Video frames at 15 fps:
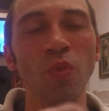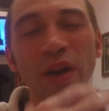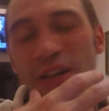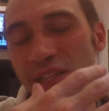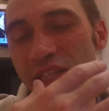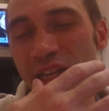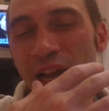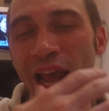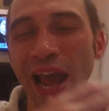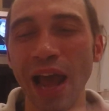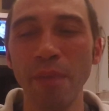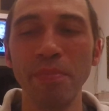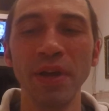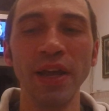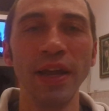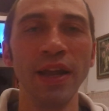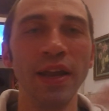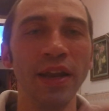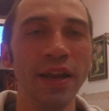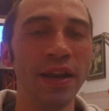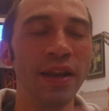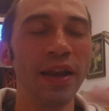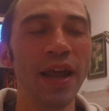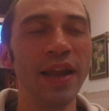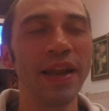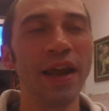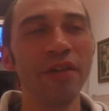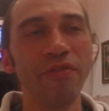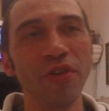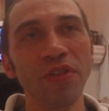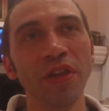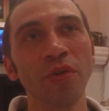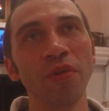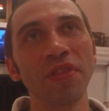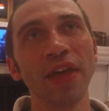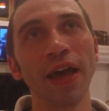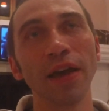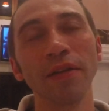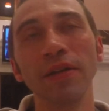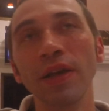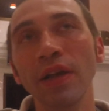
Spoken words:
when it's going to happen and everything with that.